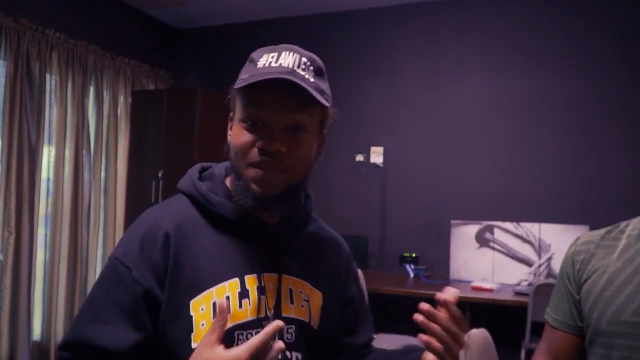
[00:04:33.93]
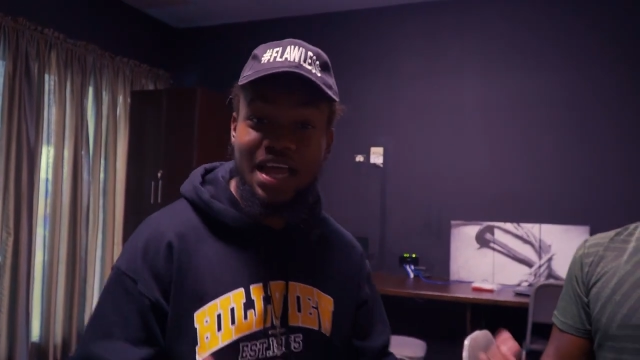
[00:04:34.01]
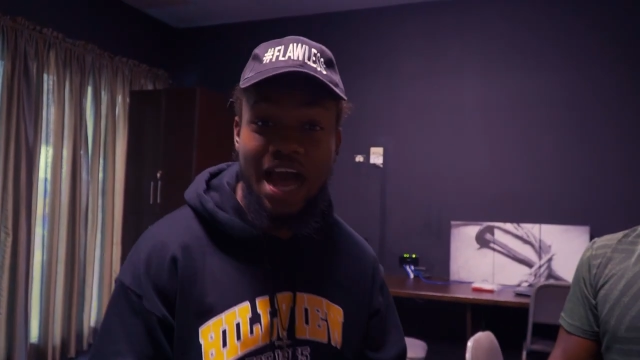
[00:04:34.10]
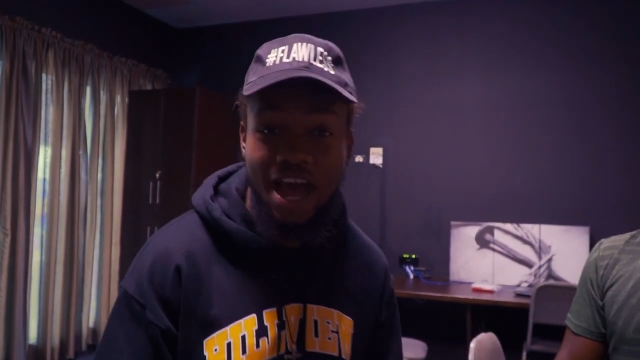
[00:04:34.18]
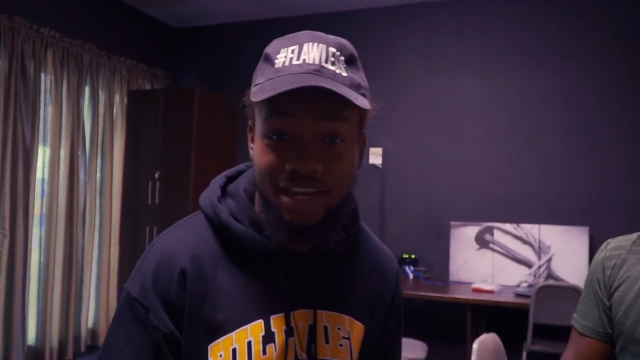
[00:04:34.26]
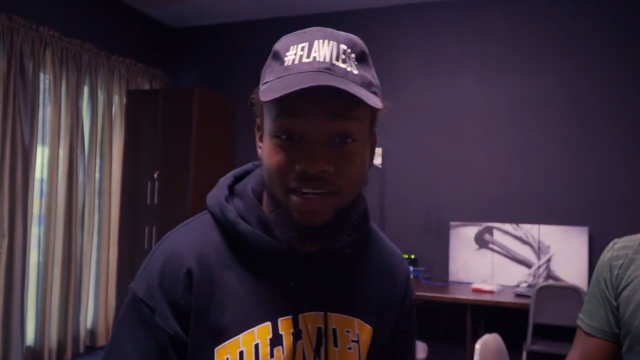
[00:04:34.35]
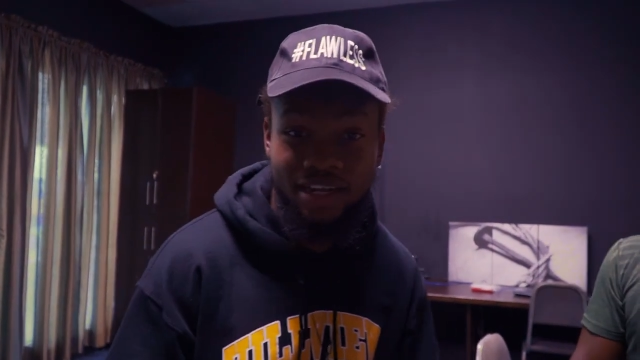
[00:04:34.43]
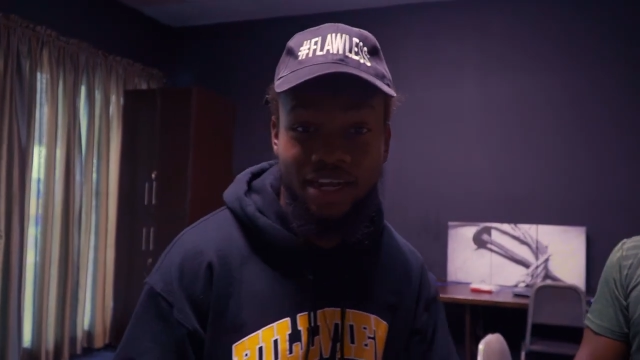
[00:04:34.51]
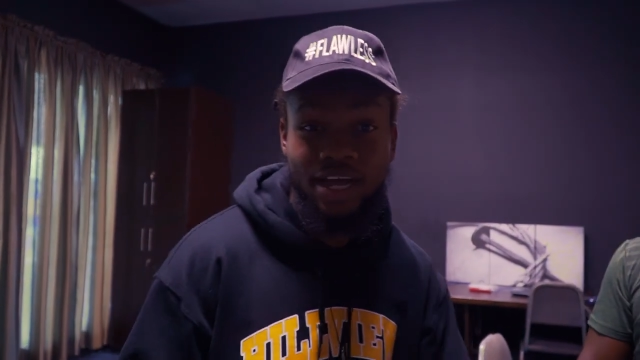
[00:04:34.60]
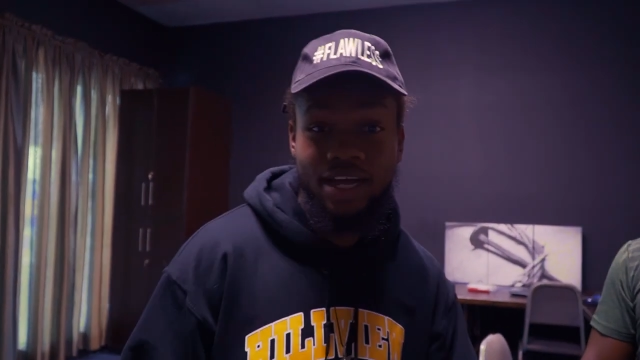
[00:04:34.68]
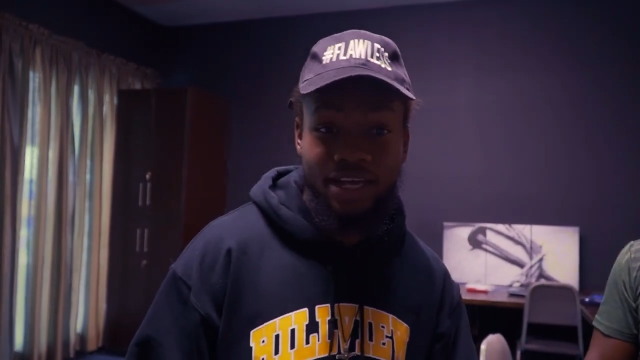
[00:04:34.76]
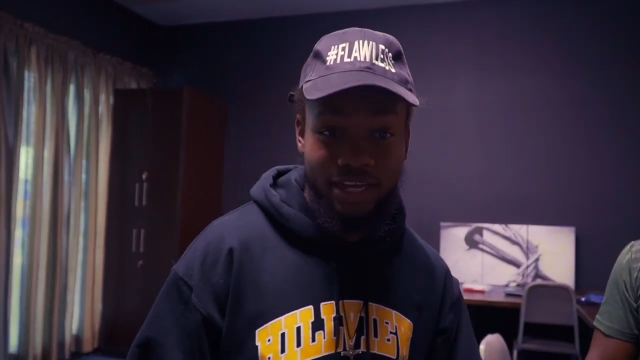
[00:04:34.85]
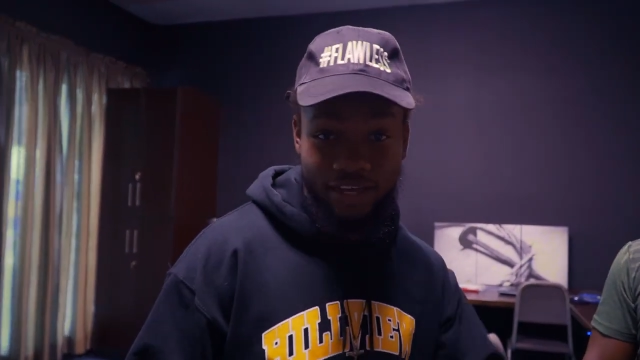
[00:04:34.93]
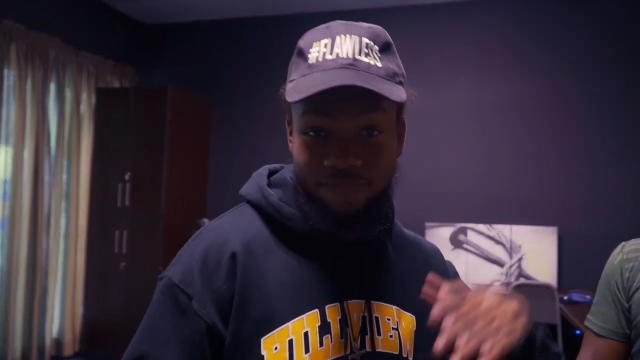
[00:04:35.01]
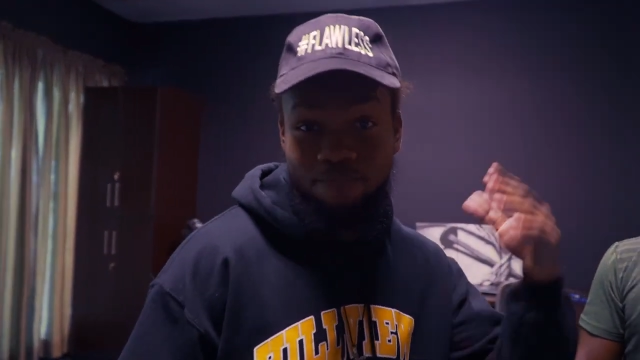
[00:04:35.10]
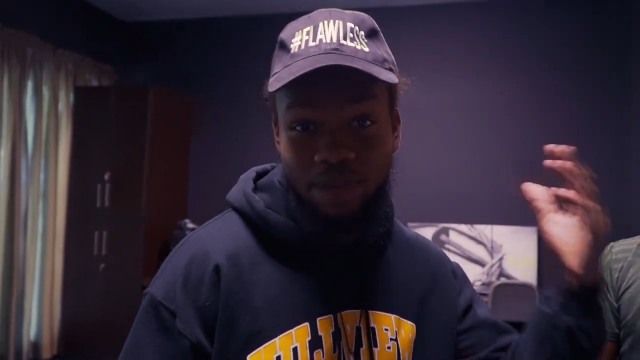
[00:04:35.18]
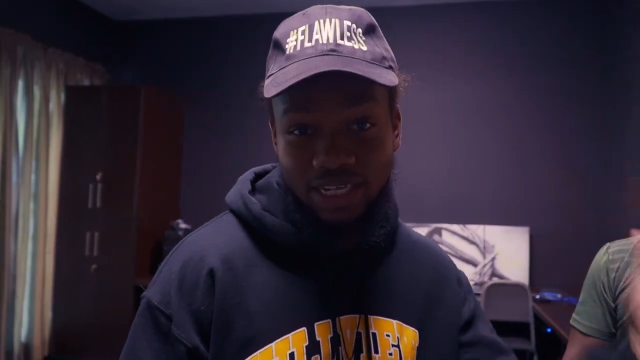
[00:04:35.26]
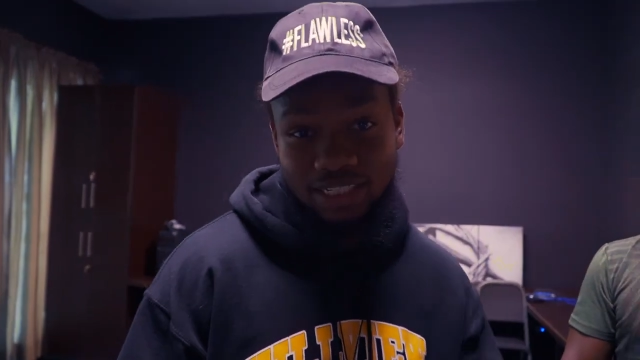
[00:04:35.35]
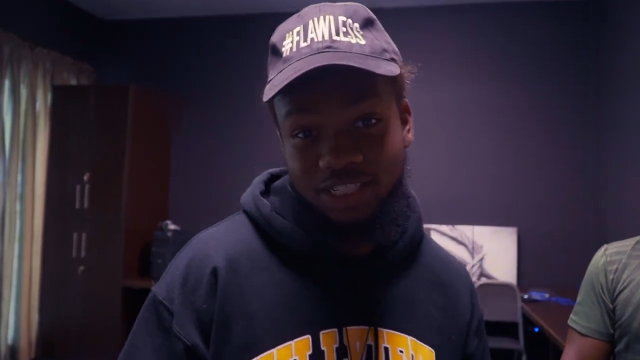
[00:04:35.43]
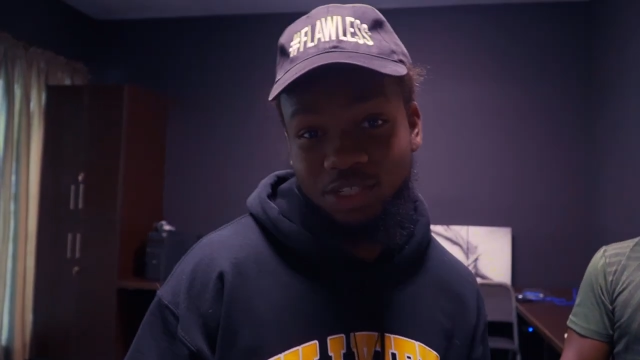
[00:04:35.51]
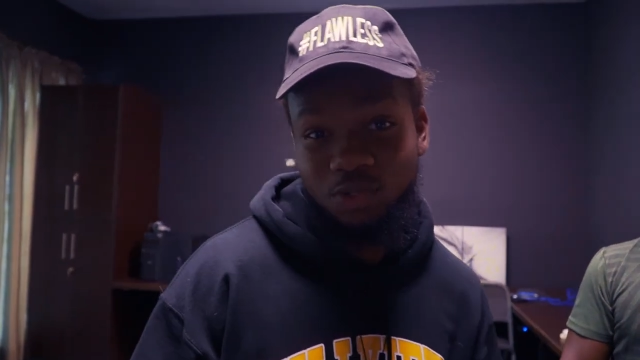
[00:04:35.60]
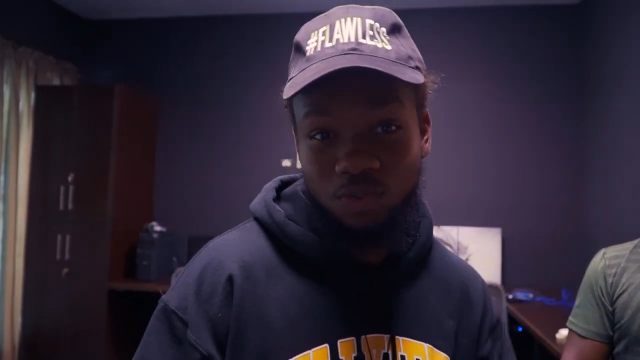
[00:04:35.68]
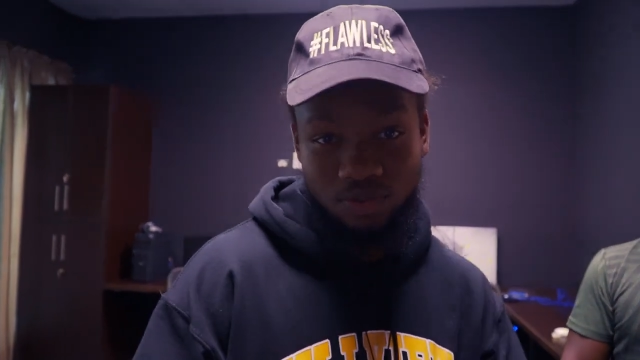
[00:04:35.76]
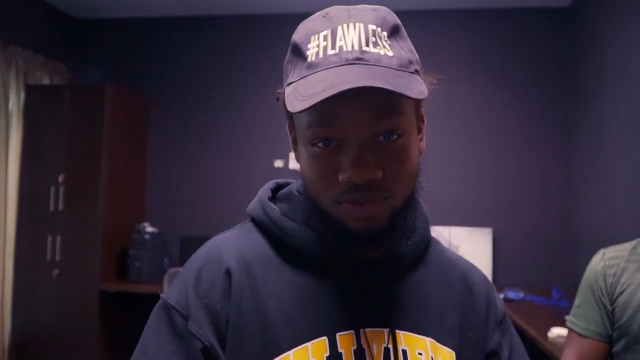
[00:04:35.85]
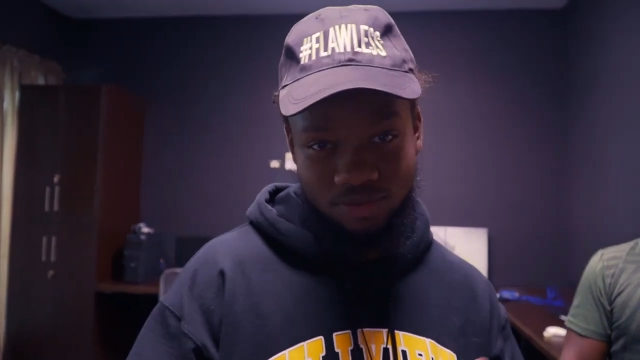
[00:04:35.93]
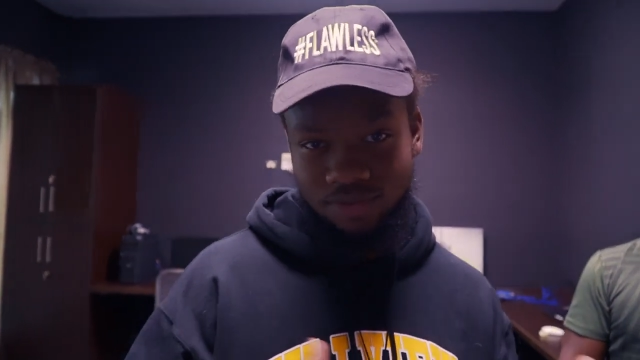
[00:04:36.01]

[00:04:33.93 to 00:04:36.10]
And if Mighty do